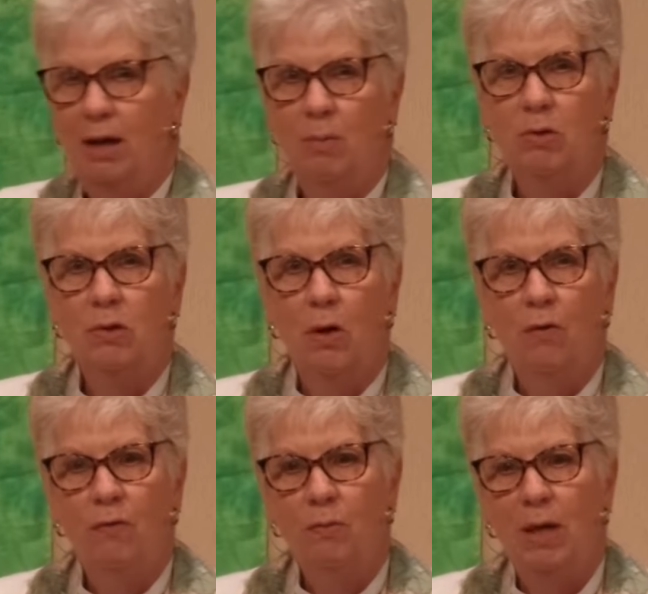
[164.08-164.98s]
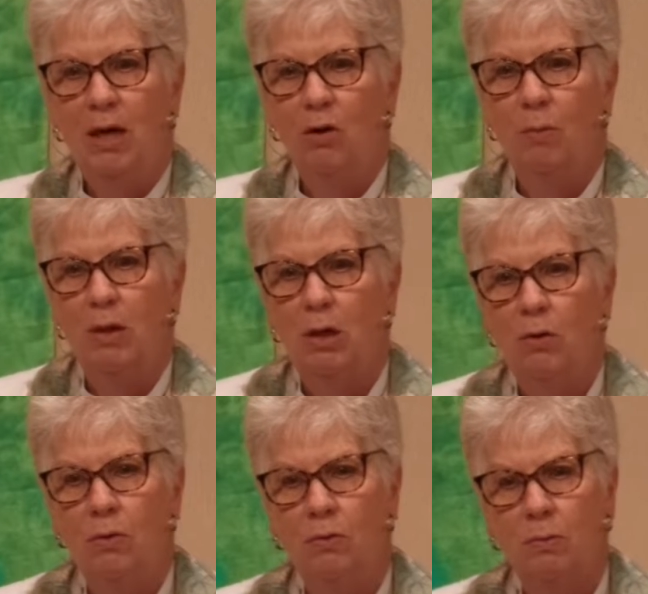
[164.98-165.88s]
and most often we hear about
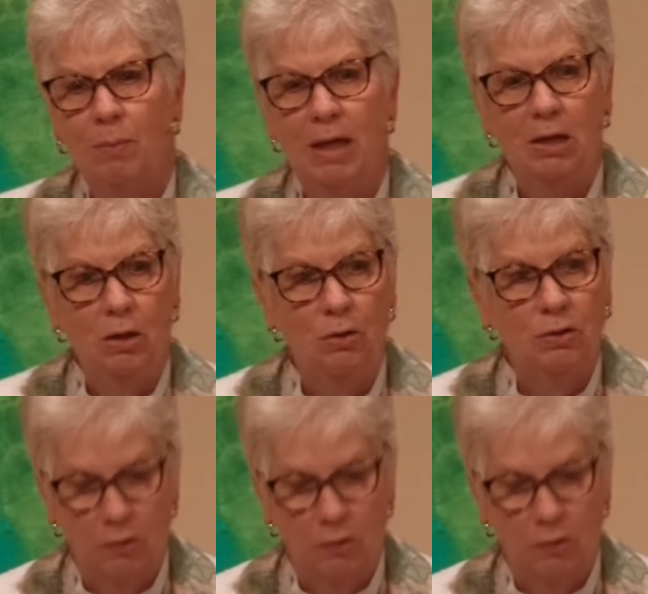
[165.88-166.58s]
being used to